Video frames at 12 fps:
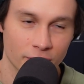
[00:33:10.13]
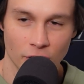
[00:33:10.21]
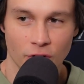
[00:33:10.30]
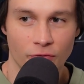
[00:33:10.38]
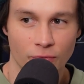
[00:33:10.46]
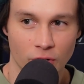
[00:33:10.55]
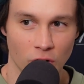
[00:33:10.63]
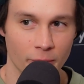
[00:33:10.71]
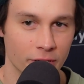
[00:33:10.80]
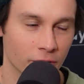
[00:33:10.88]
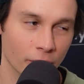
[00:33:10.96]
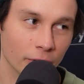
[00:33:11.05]
So yeah. if Kyle
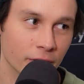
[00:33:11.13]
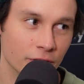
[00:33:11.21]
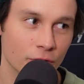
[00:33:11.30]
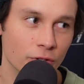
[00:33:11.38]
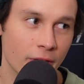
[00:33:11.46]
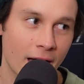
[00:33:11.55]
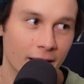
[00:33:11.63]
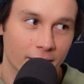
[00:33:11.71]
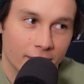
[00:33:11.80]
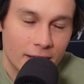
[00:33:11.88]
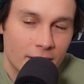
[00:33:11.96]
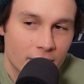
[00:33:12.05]
McDonald can do that,
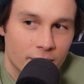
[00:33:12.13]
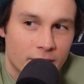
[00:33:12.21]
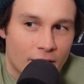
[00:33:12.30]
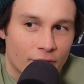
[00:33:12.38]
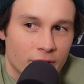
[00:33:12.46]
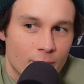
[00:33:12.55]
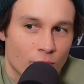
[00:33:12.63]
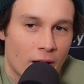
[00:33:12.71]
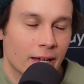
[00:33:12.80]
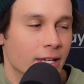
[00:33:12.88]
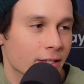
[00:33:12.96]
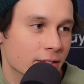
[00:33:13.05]
he can definitely
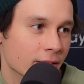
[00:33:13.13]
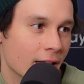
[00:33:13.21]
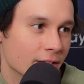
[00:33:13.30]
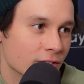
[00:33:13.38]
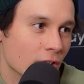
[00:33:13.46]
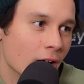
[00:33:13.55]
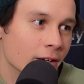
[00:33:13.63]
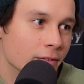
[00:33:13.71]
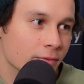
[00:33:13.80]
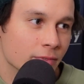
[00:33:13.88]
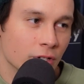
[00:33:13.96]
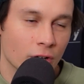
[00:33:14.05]
break into that side.
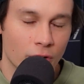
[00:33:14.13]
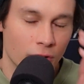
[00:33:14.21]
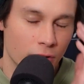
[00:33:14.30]
So